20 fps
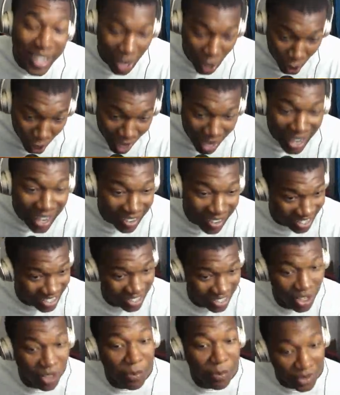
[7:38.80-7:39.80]
and I.
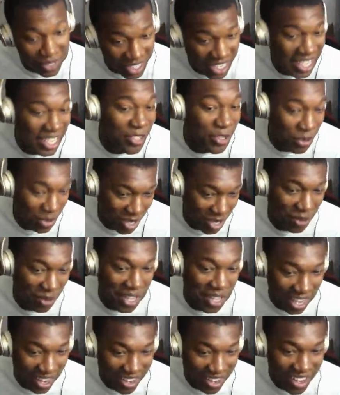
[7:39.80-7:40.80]
That's the only person that can do that.
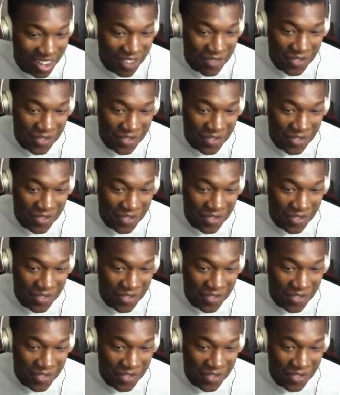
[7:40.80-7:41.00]
Okay,